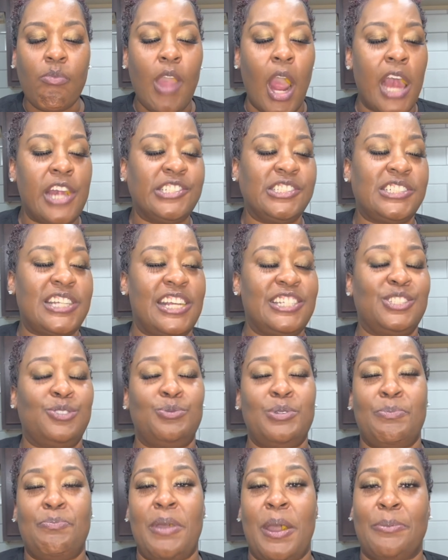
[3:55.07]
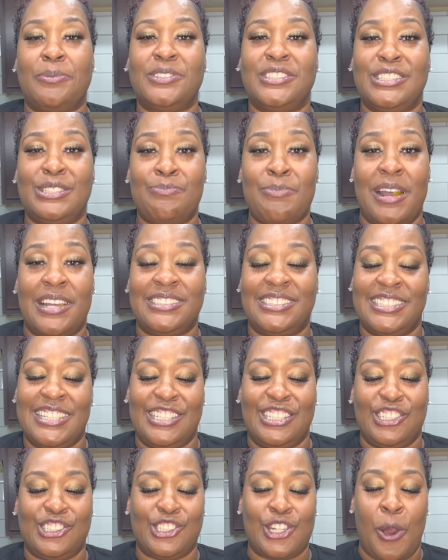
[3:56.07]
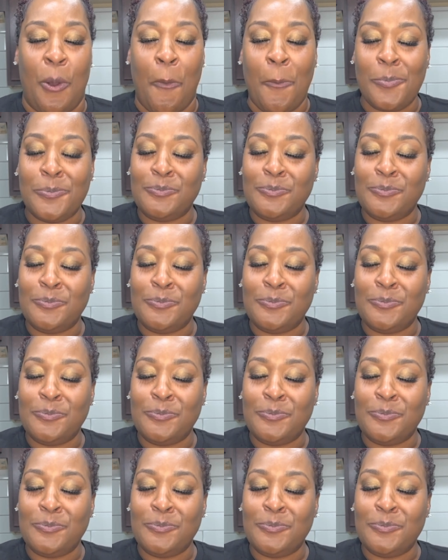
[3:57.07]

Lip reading: He says sweet peppers is my signature.